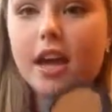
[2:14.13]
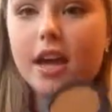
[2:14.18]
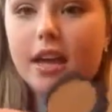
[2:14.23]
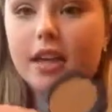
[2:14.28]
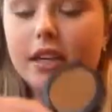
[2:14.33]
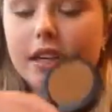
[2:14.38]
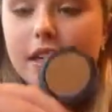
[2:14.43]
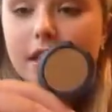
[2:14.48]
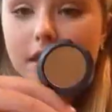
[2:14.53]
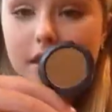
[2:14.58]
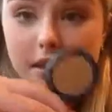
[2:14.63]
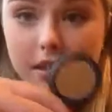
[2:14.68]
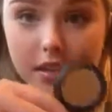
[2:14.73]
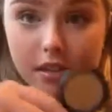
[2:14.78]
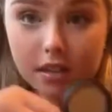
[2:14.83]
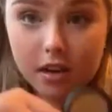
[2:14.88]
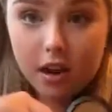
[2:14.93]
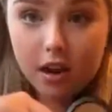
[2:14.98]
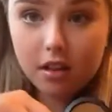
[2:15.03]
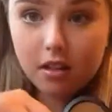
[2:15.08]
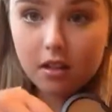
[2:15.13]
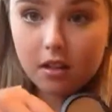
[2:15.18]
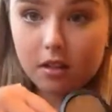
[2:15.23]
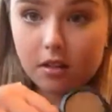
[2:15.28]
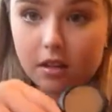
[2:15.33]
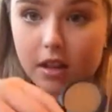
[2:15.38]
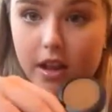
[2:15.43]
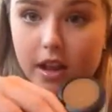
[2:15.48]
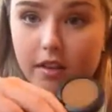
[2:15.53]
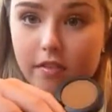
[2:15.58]
It does not
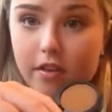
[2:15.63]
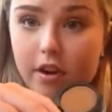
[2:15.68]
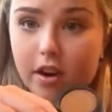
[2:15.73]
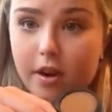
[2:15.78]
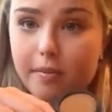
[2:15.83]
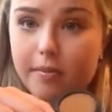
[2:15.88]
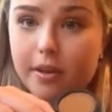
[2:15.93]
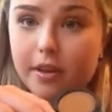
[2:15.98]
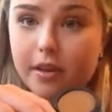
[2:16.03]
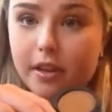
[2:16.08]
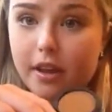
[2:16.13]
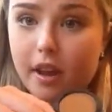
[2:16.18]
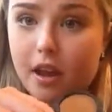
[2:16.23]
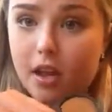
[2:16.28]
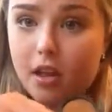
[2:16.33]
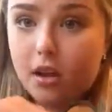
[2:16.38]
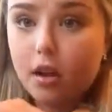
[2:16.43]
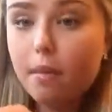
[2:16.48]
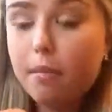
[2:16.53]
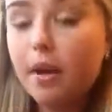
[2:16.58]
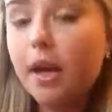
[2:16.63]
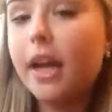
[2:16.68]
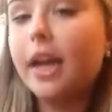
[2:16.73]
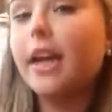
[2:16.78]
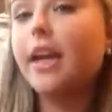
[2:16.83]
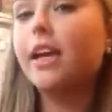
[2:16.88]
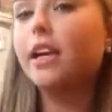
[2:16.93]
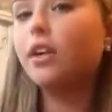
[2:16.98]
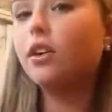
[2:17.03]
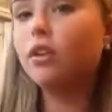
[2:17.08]
look like a very appealing color,
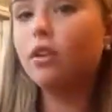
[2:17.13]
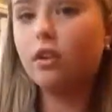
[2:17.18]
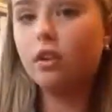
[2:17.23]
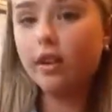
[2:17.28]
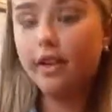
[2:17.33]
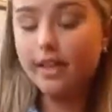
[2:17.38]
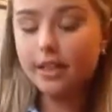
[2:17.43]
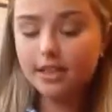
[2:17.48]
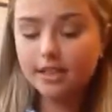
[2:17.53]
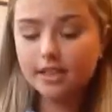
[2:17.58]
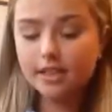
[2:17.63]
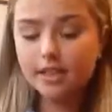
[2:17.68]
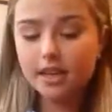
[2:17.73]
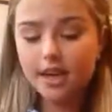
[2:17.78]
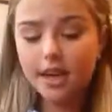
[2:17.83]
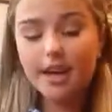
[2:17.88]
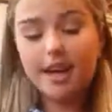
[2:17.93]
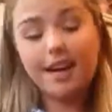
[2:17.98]
but in your crease,